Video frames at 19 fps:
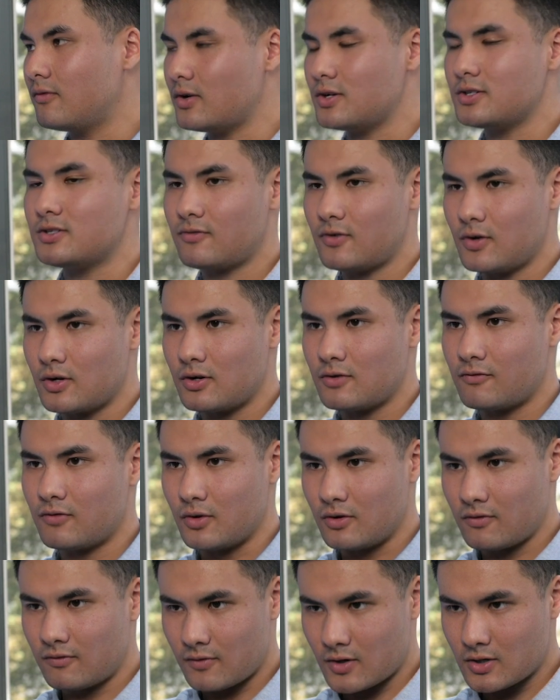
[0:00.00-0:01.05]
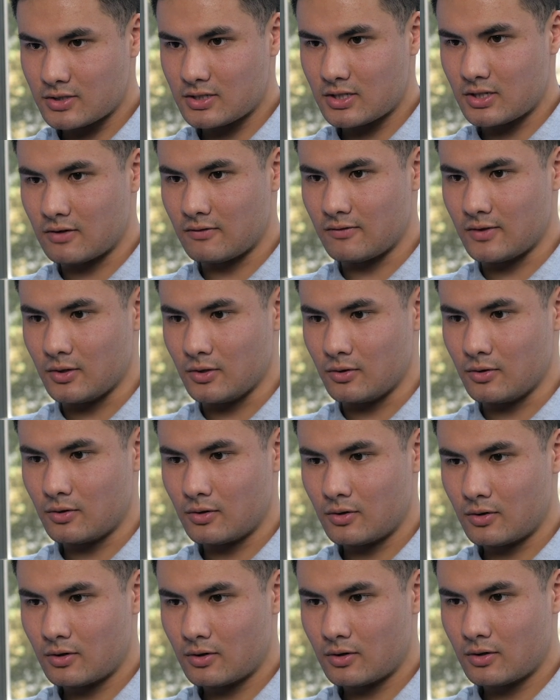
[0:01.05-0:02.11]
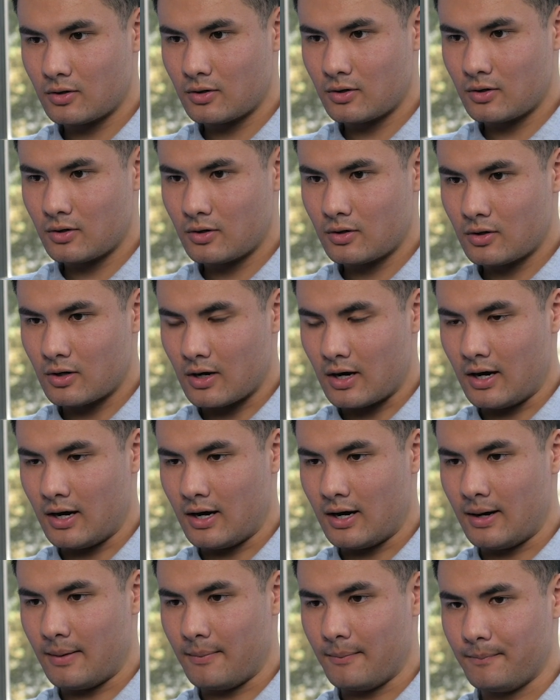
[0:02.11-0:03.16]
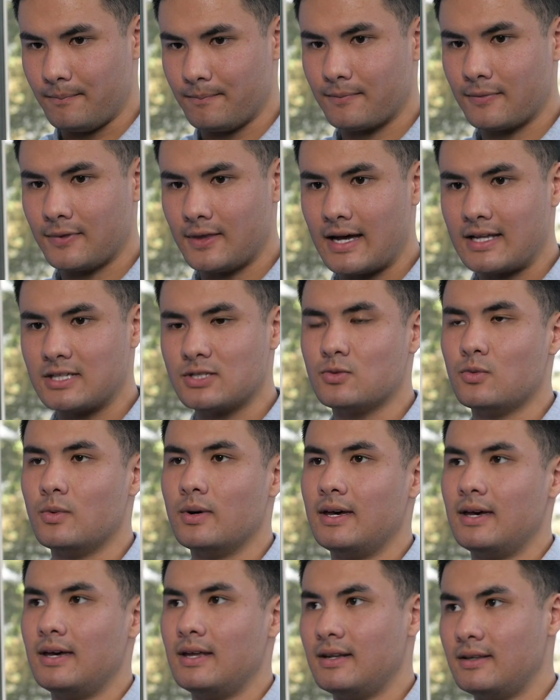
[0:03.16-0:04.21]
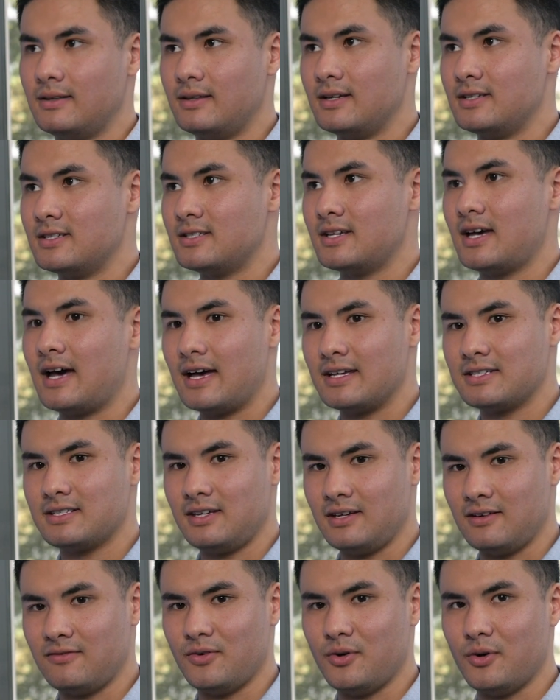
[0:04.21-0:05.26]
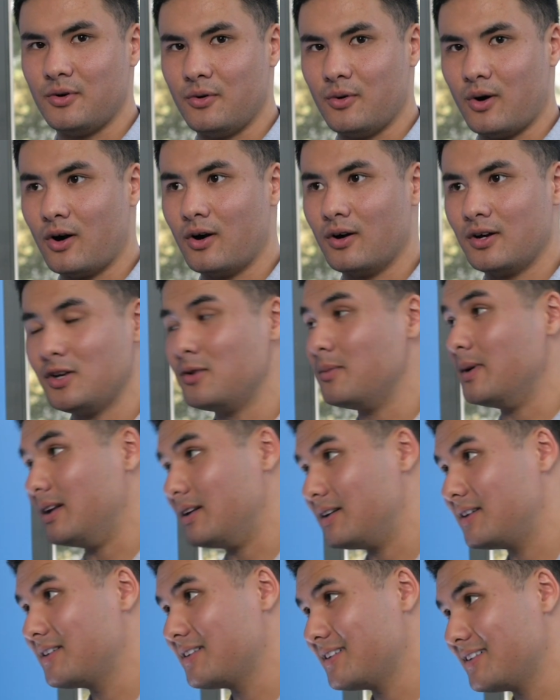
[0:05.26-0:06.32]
First, for your for your first interview, um, that's when they just ask if you are human,